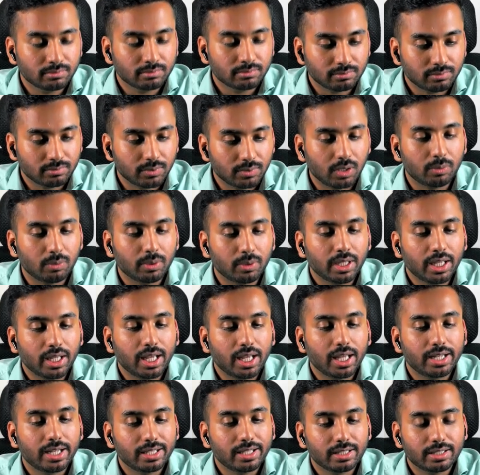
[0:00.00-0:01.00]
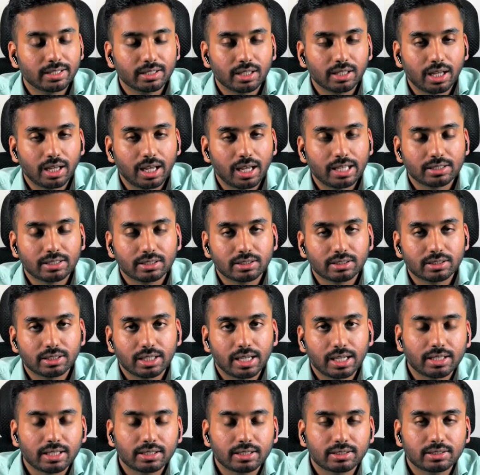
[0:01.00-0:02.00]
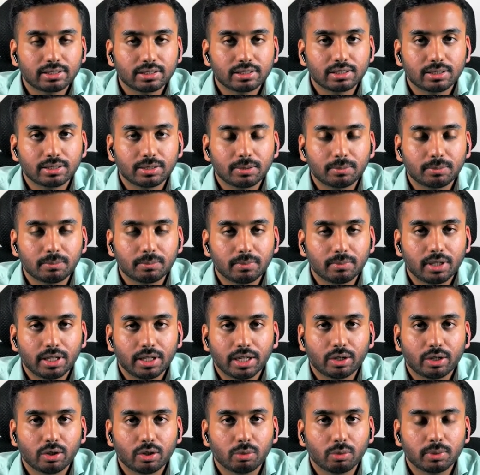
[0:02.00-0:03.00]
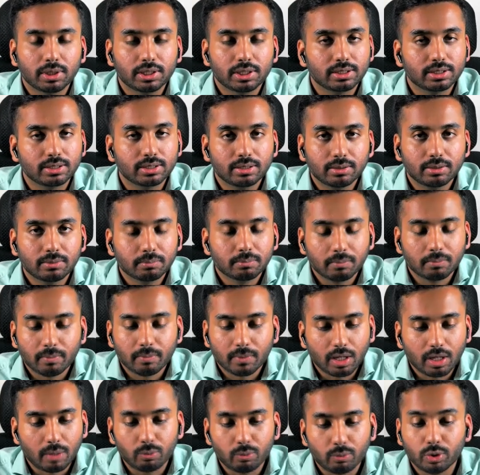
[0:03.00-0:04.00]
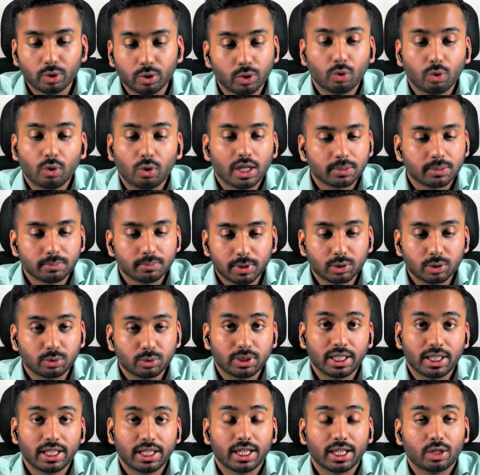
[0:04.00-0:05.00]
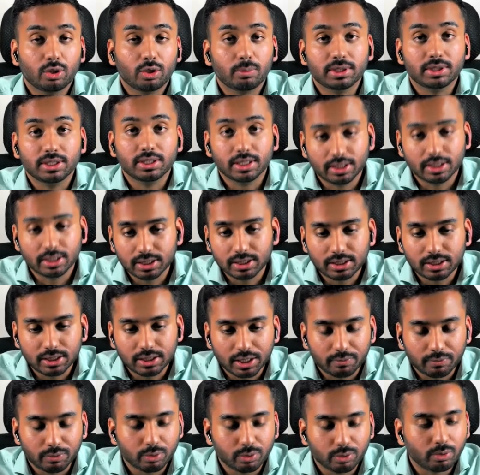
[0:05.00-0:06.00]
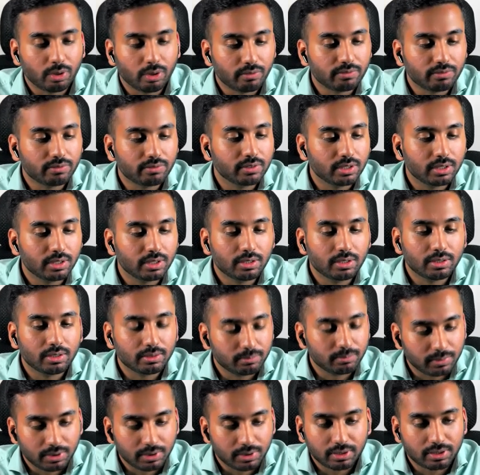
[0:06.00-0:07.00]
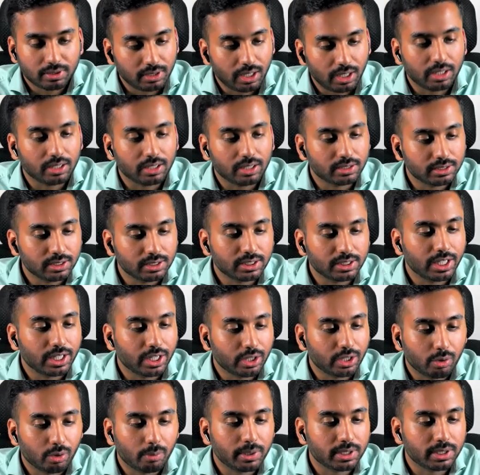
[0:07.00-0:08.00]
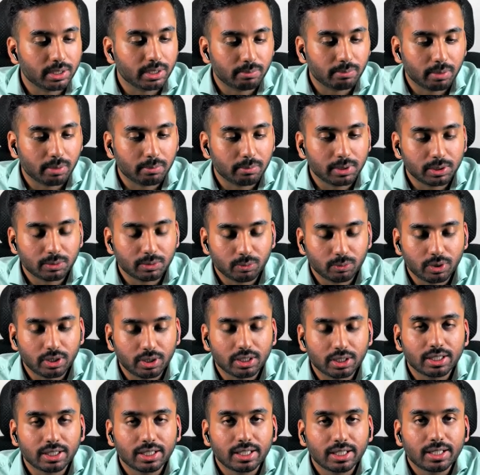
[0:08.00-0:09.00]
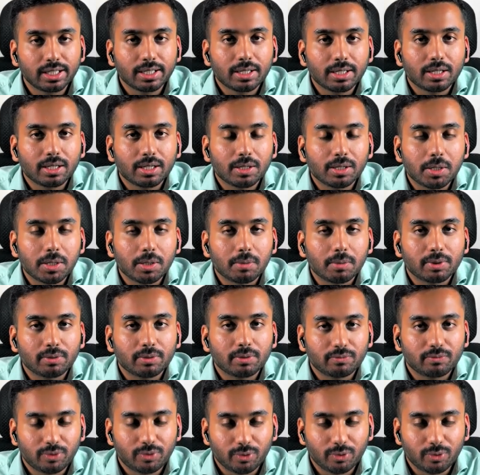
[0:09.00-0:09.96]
Wow. And as an economics, I wouldn't go as much to say an economics researcher, even though I've done research in economics and published work. For